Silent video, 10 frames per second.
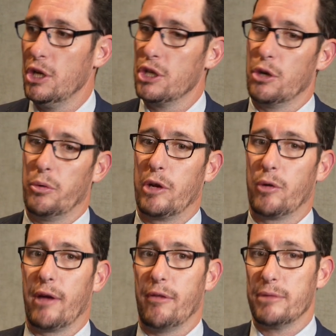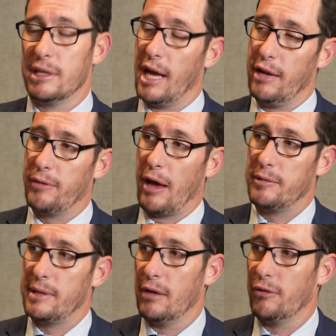showing we can recover up to ninety-five
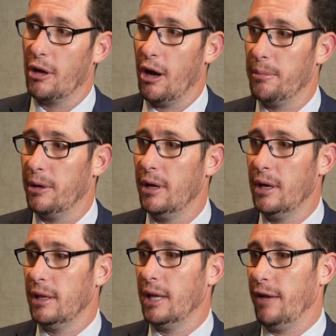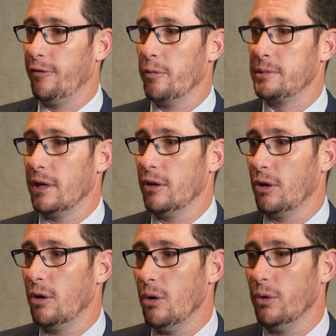percent of the copper, ninety-four percent of the
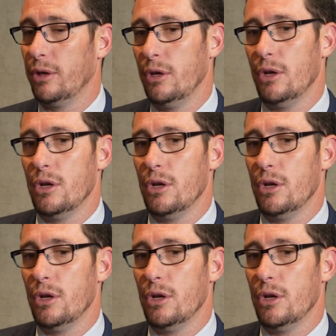gold.